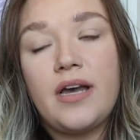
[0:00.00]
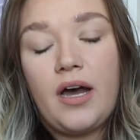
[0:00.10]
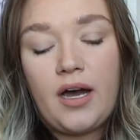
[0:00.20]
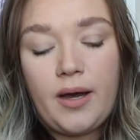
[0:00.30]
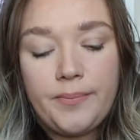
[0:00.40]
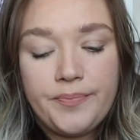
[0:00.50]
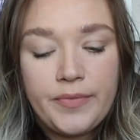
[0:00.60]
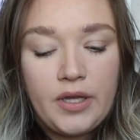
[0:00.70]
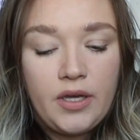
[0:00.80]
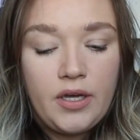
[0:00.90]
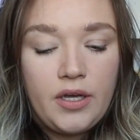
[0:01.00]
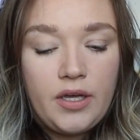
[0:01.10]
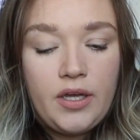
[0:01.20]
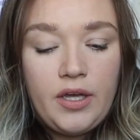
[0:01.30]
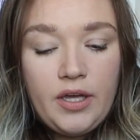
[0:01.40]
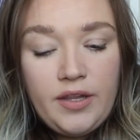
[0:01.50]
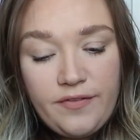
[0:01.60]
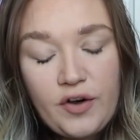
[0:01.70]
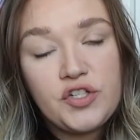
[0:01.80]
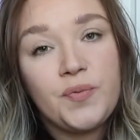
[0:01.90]
The
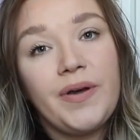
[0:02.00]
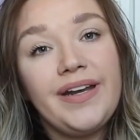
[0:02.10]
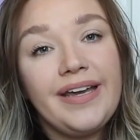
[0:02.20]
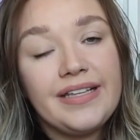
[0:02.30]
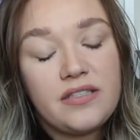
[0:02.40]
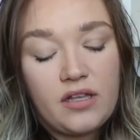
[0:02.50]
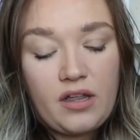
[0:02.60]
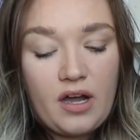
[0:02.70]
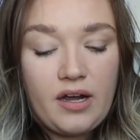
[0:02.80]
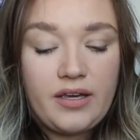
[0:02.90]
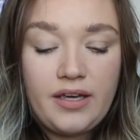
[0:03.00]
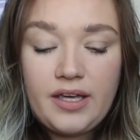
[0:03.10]
first one, Against the Clock,